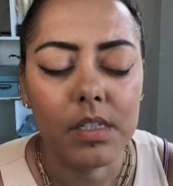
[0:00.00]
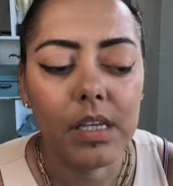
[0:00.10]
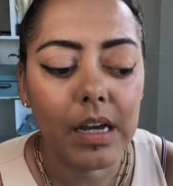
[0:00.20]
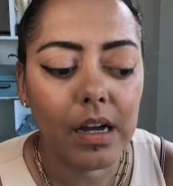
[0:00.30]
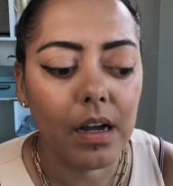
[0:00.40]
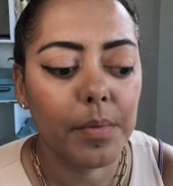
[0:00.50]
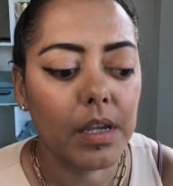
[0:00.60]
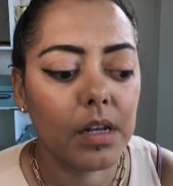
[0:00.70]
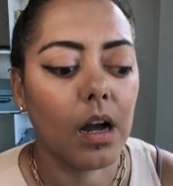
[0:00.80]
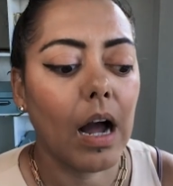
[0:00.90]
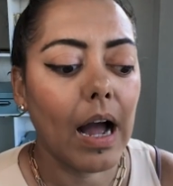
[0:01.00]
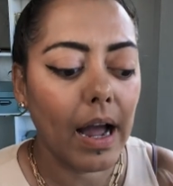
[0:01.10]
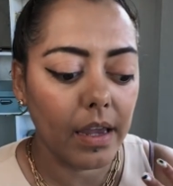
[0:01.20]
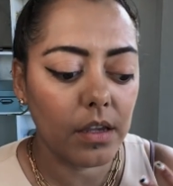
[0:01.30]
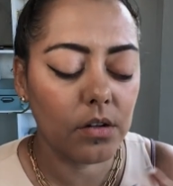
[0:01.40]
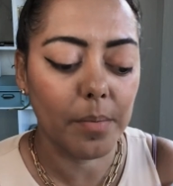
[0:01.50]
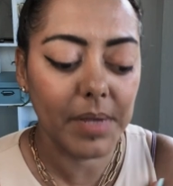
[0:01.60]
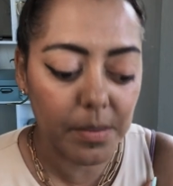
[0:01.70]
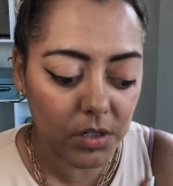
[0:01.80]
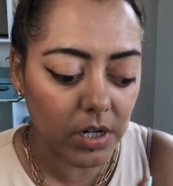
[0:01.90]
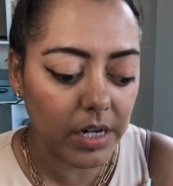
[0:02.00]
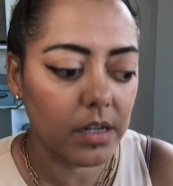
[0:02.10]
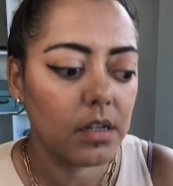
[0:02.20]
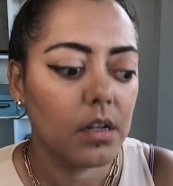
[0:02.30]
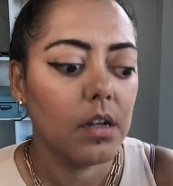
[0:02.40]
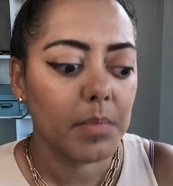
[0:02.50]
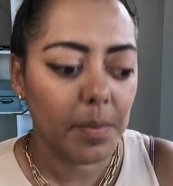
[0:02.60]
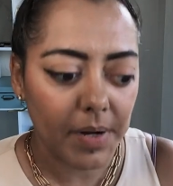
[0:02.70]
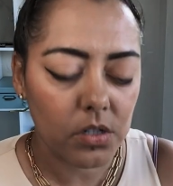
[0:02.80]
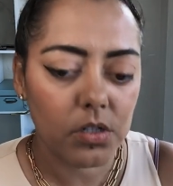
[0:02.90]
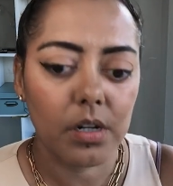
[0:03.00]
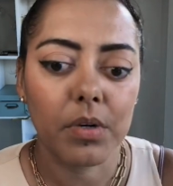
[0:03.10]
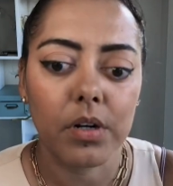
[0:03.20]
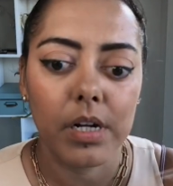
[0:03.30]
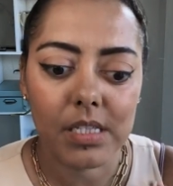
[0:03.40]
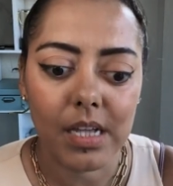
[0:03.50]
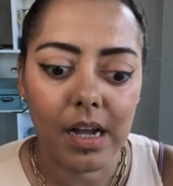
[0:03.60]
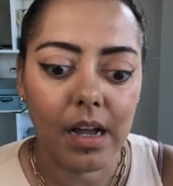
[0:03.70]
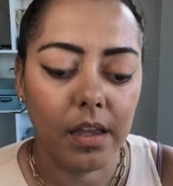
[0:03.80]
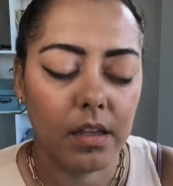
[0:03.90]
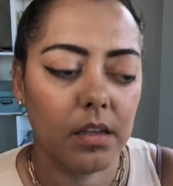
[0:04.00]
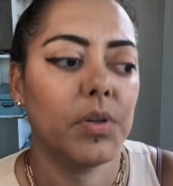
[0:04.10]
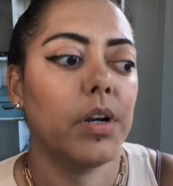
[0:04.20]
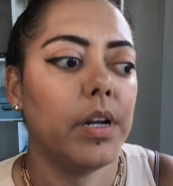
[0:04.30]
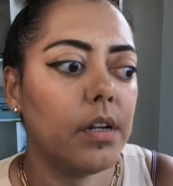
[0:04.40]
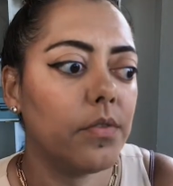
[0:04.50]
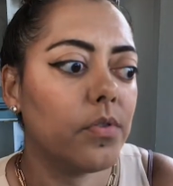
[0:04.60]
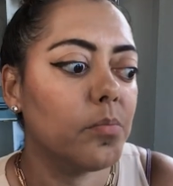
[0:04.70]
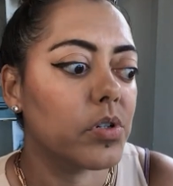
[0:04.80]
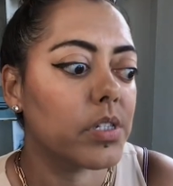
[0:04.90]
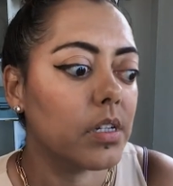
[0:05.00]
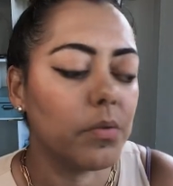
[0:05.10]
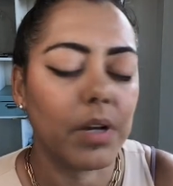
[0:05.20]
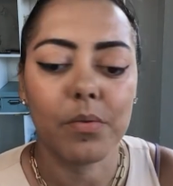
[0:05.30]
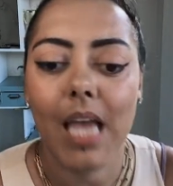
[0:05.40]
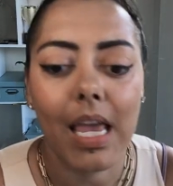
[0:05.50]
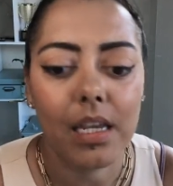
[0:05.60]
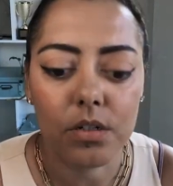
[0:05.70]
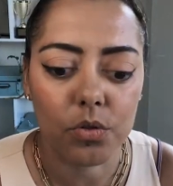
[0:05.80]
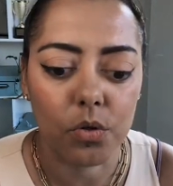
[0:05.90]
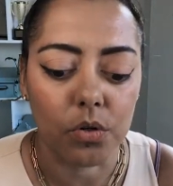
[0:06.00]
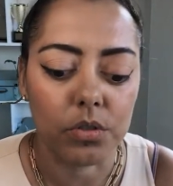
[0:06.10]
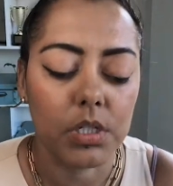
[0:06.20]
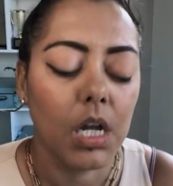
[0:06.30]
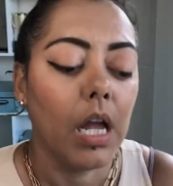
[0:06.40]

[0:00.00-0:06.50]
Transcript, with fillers: Yeah. I mean, I, you know, I'm an immigrant. My parents are immigrants. I immigrated here from Brazil when I was eight years old.